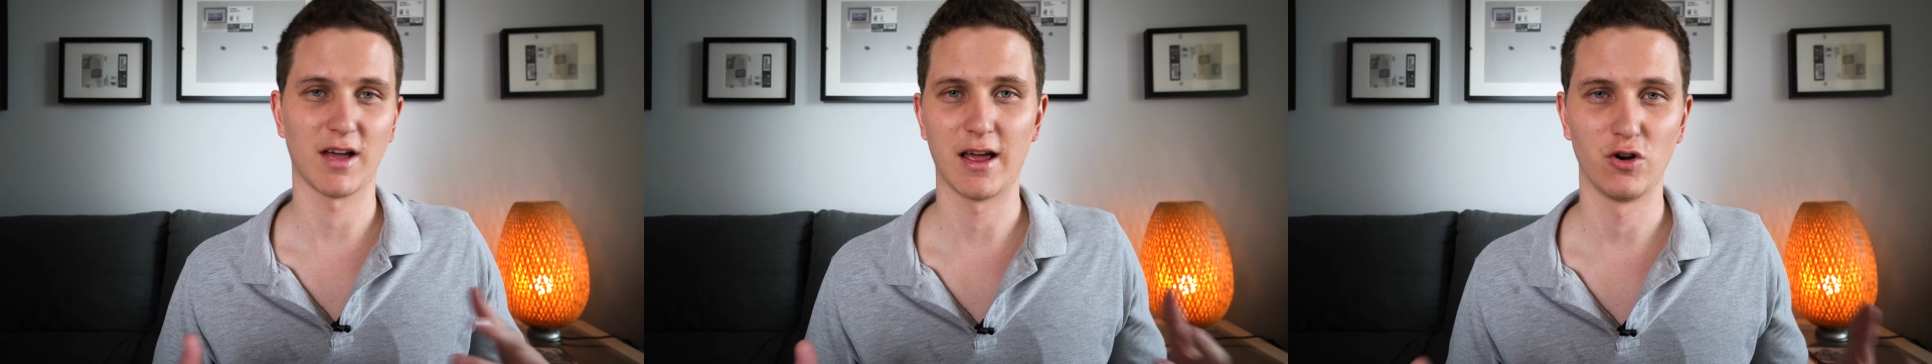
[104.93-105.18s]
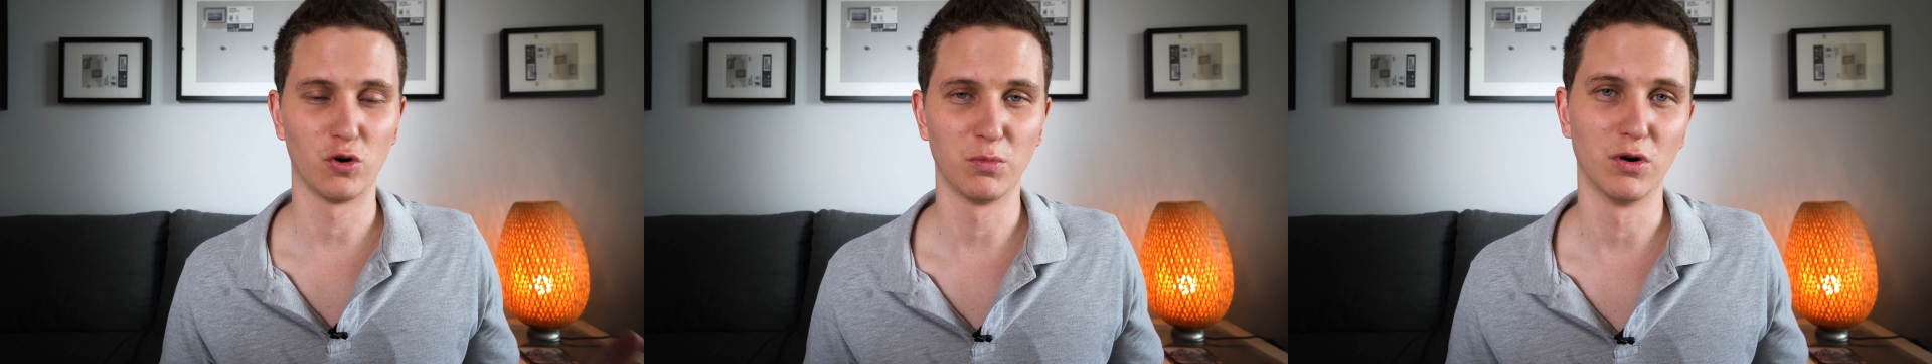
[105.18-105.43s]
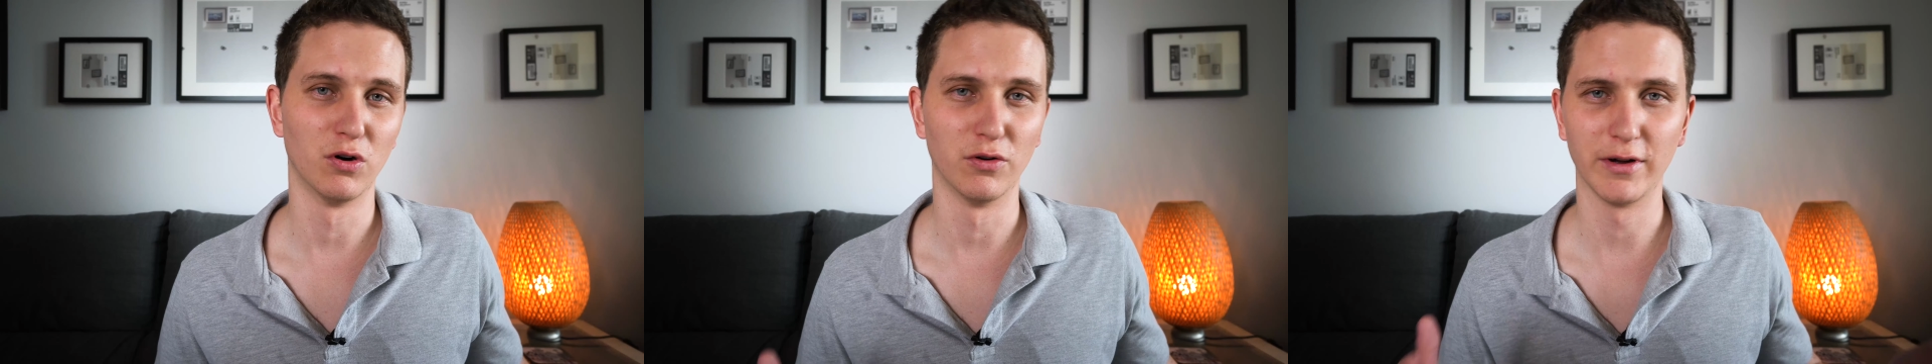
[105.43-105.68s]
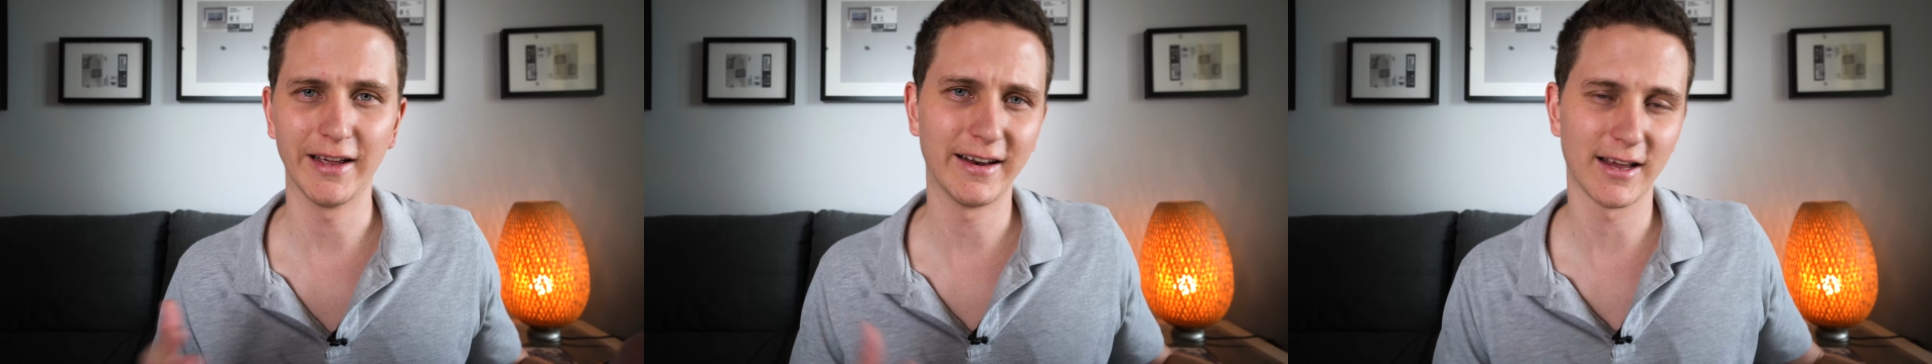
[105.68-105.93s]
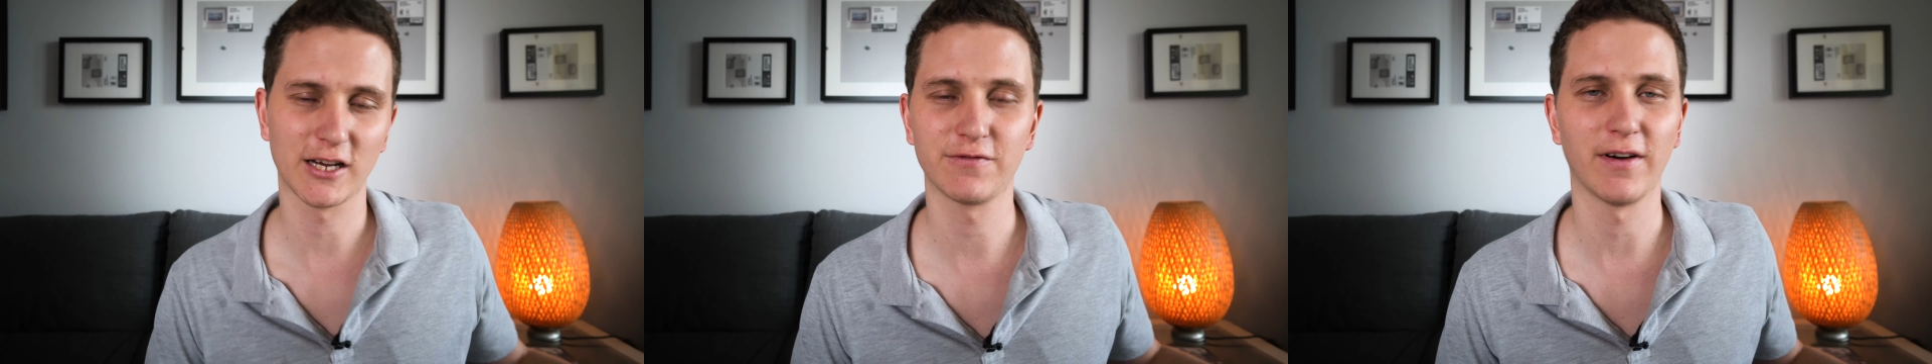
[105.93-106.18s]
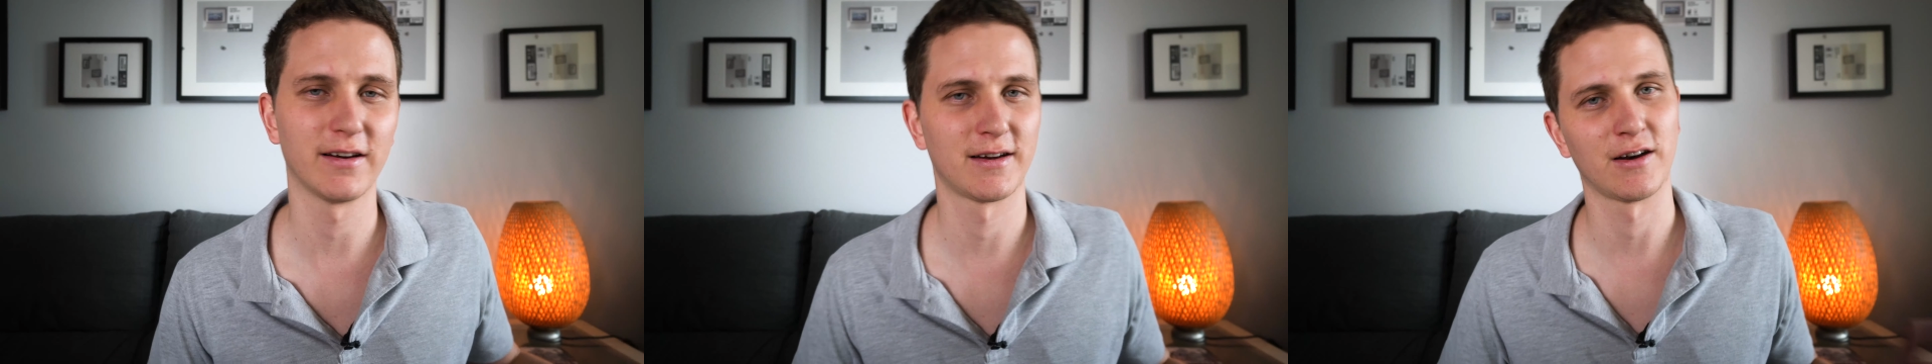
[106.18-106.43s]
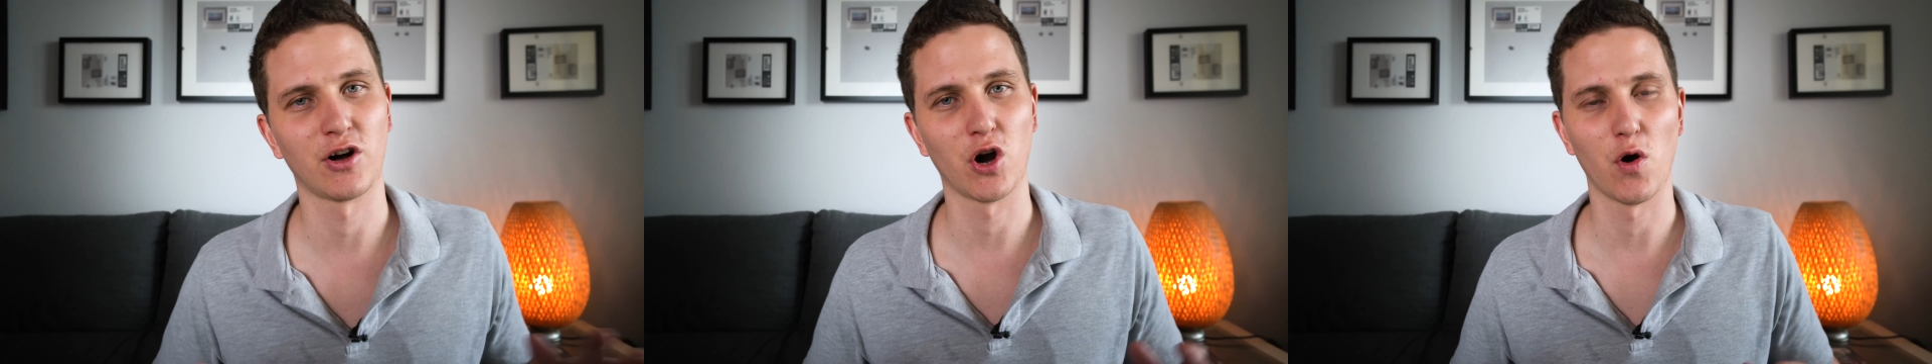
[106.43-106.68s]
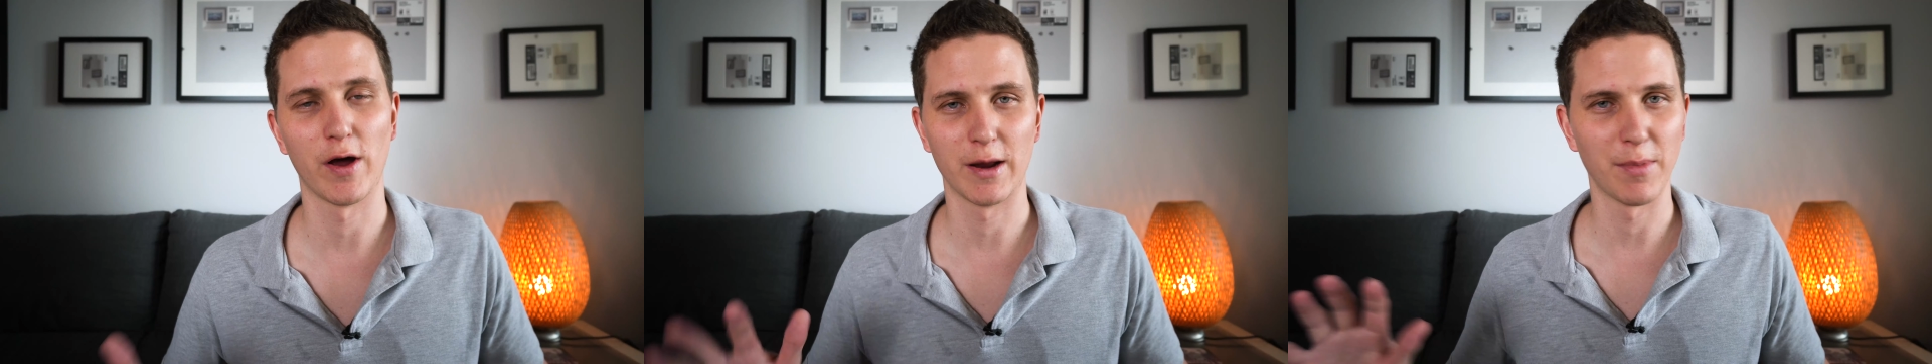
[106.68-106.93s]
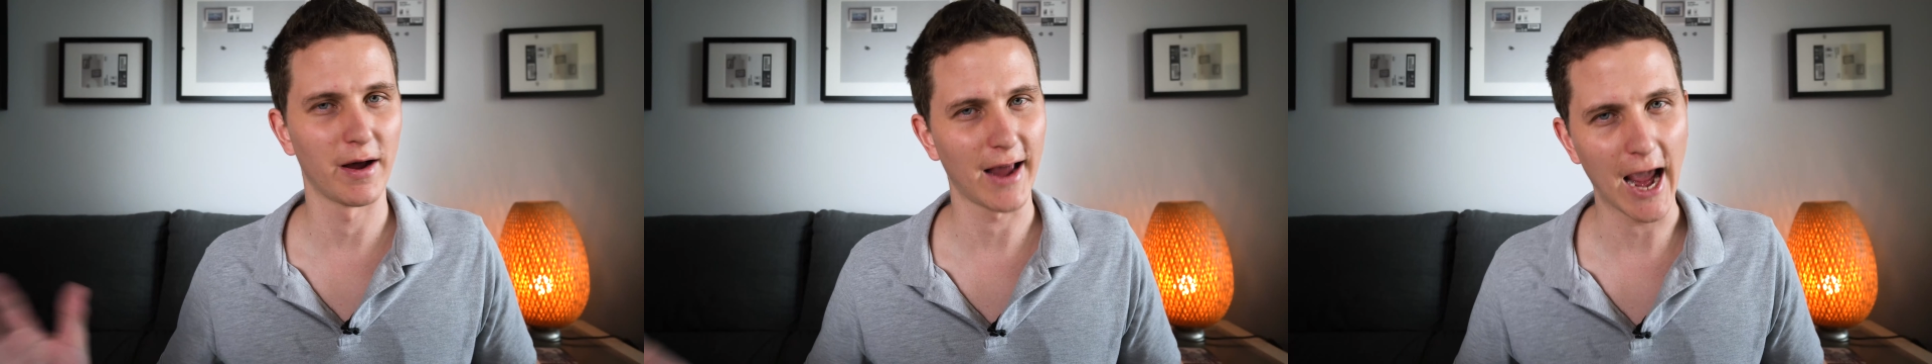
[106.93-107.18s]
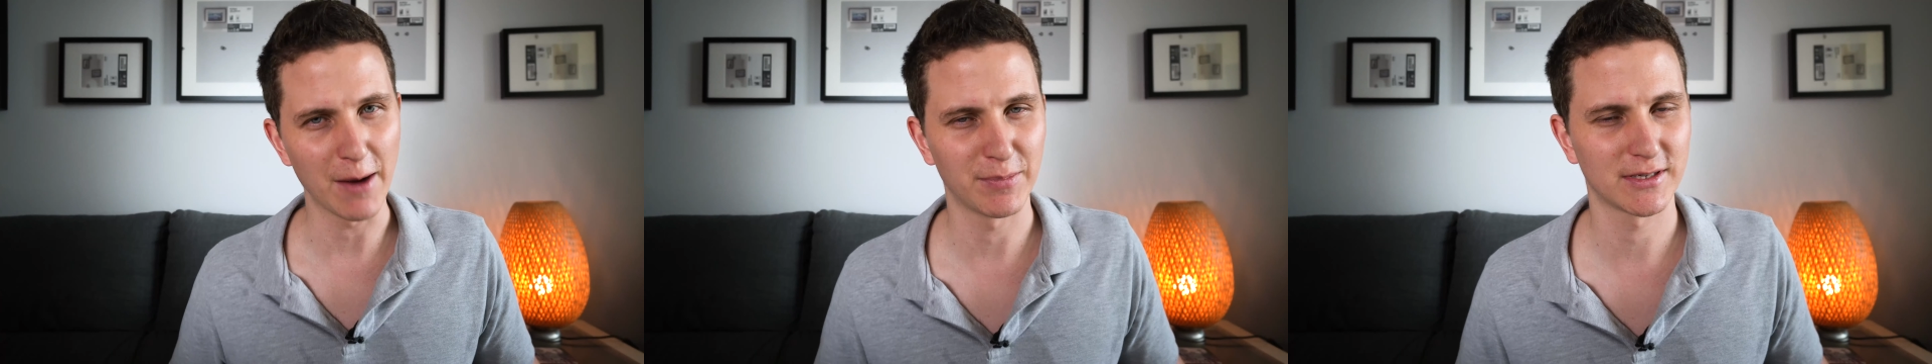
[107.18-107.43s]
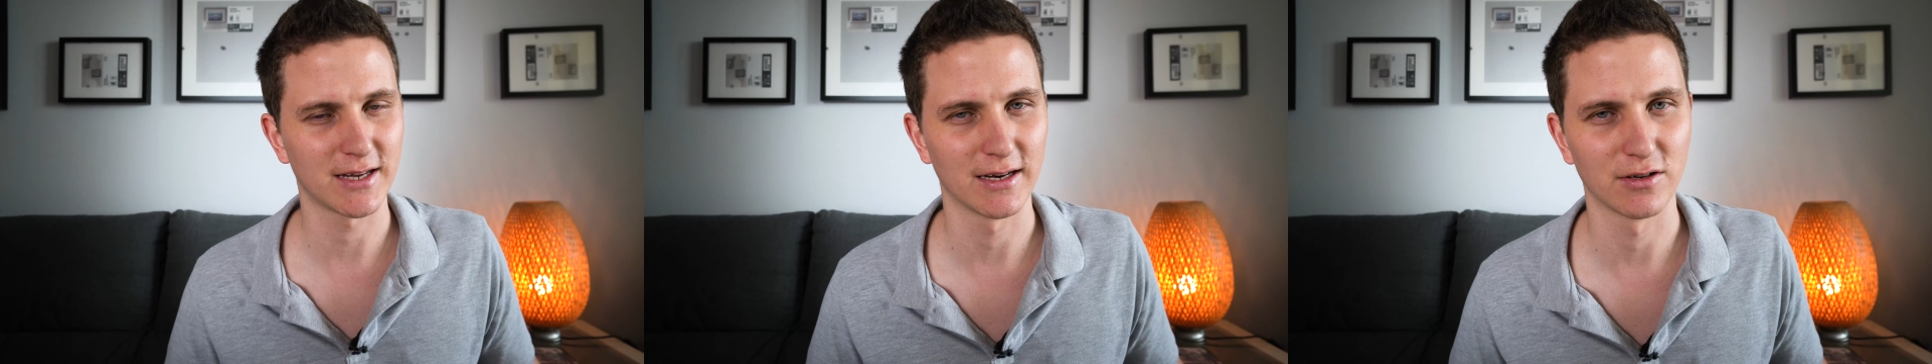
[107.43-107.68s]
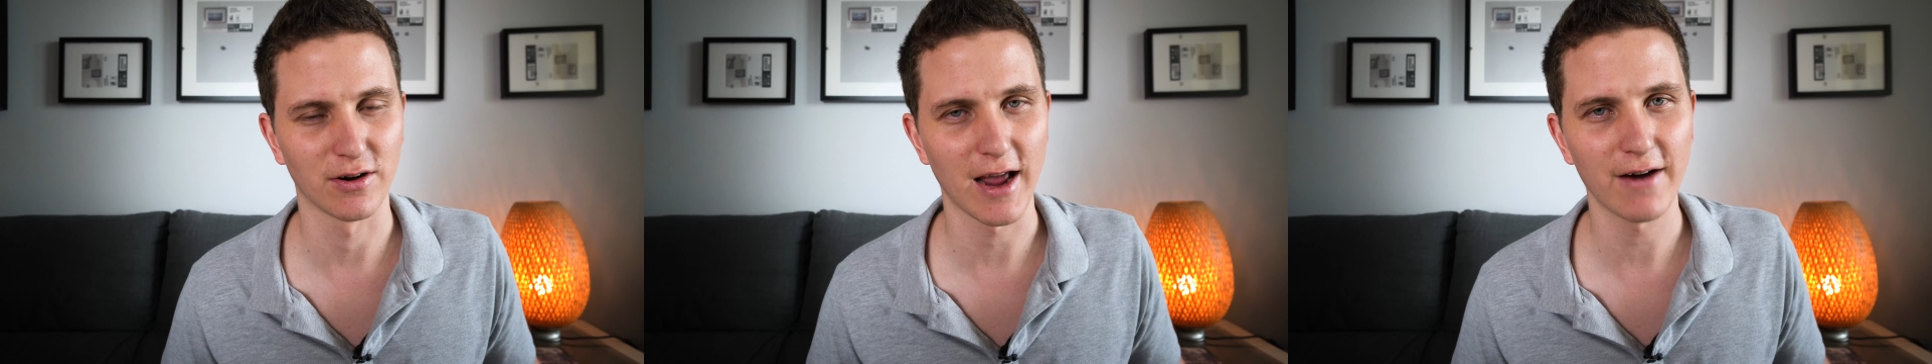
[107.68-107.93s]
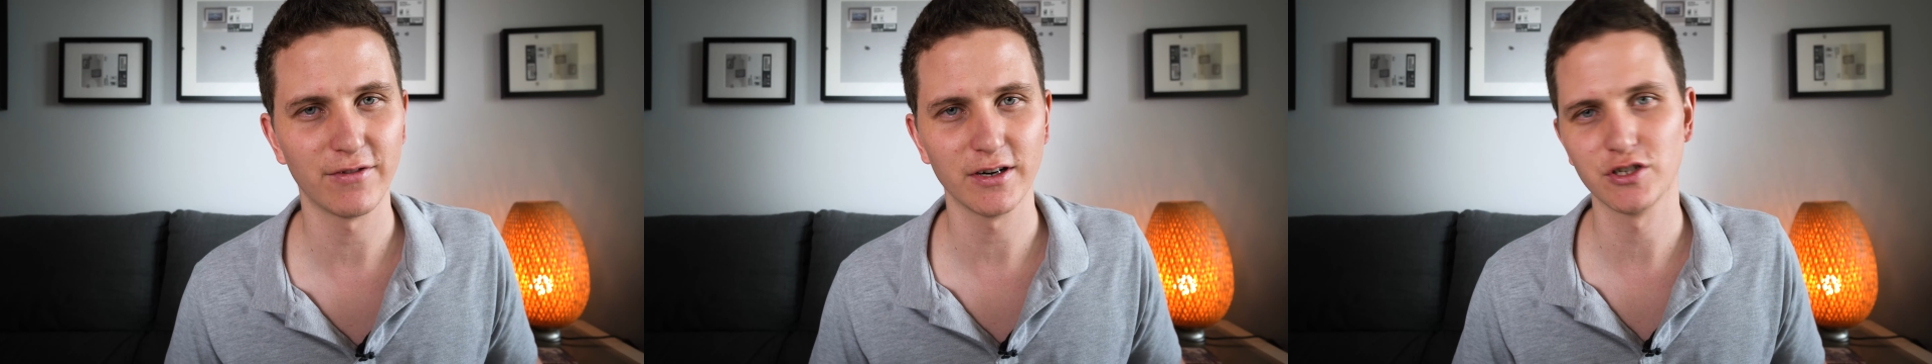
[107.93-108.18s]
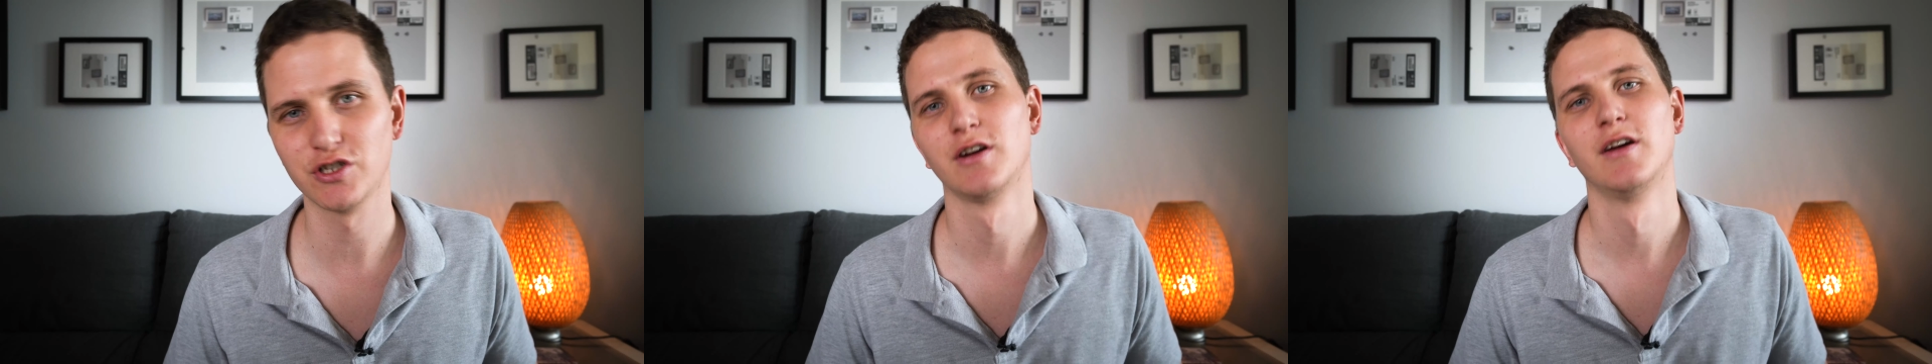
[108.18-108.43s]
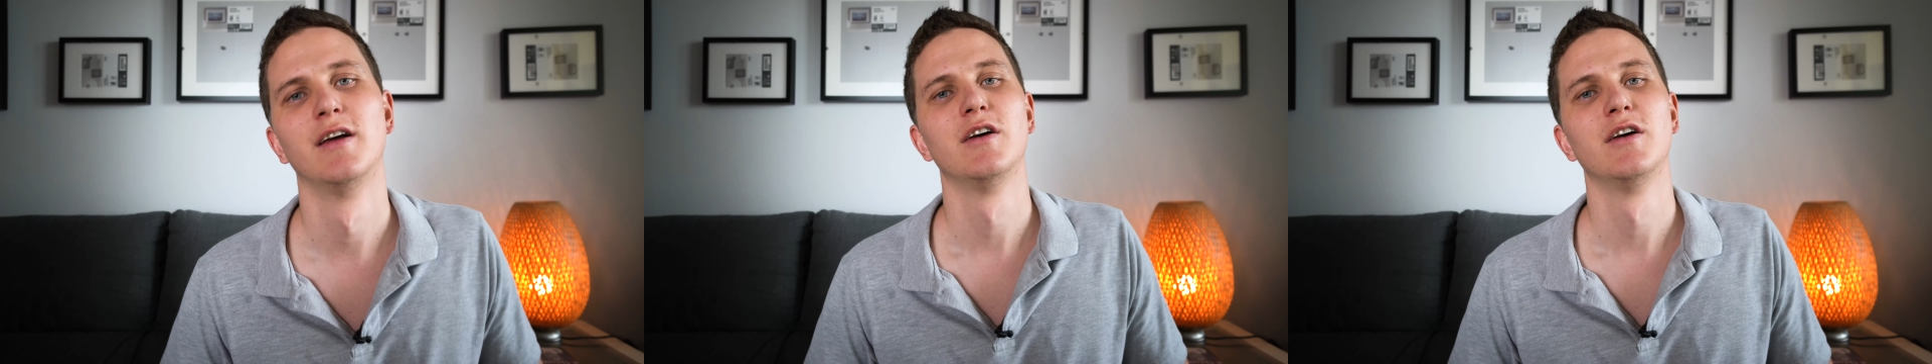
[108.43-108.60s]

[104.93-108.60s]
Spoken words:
a normal index fund can grow at about 8% on average.